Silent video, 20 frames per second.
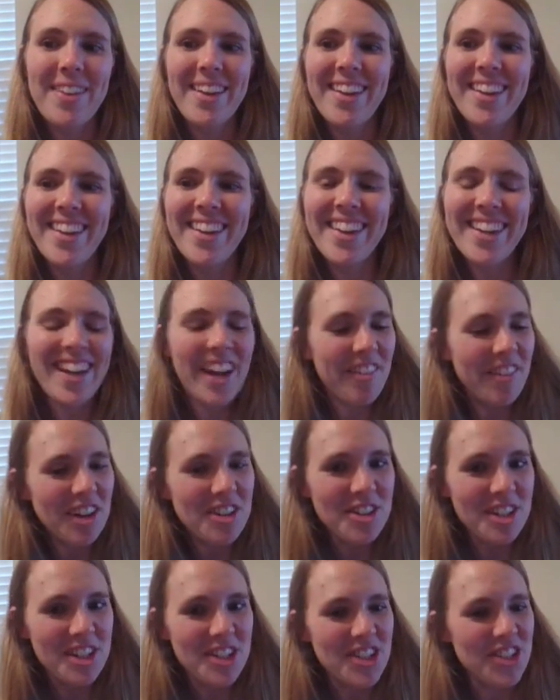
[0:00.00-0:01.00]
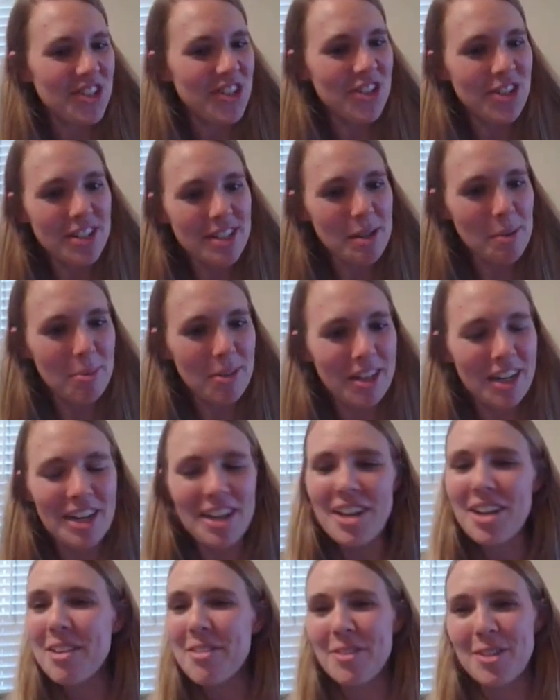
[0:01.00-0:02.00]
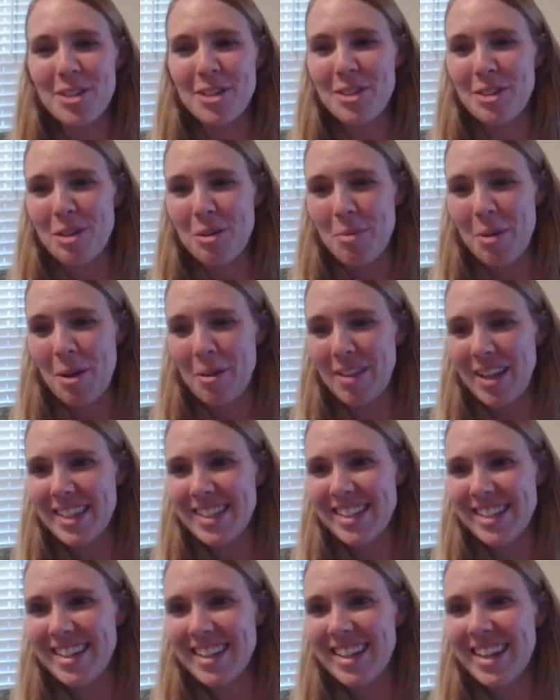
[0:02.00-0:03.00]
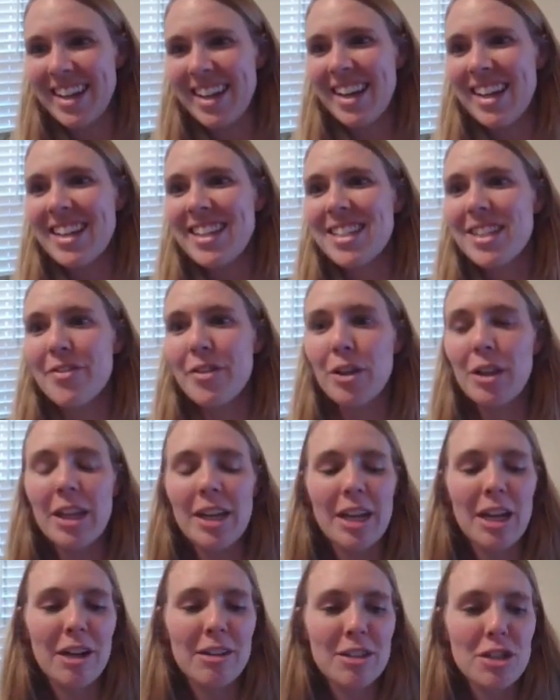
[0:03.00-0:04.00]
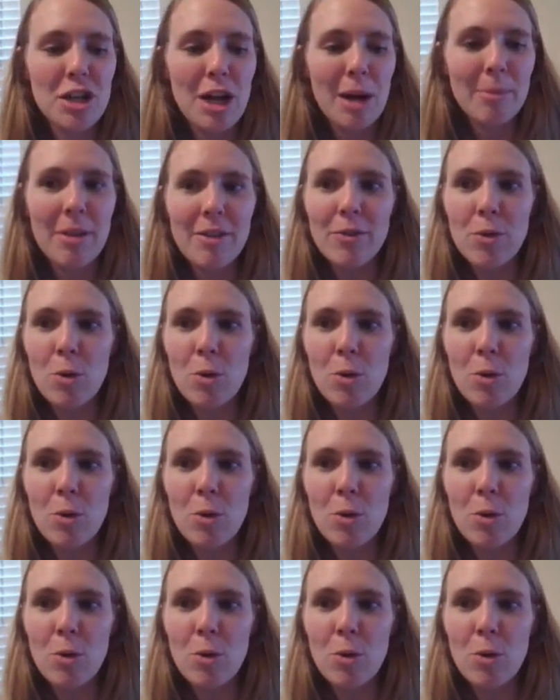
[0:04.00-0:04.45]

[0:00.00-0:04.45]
Congratulations, you just completed your first Lumio lesson. So if you click here in the top left